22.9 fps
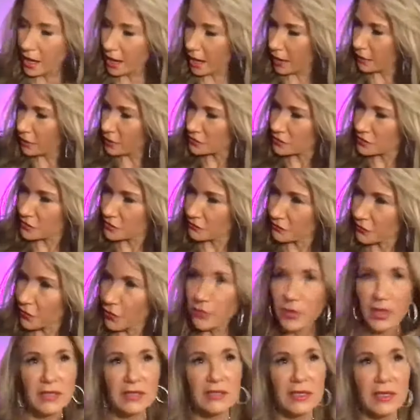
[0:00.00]
I looked at the
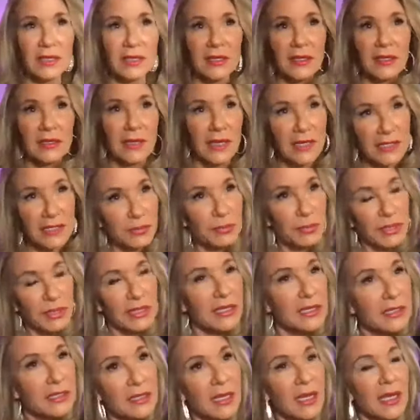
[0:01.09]
phone, I said, "Yes, please."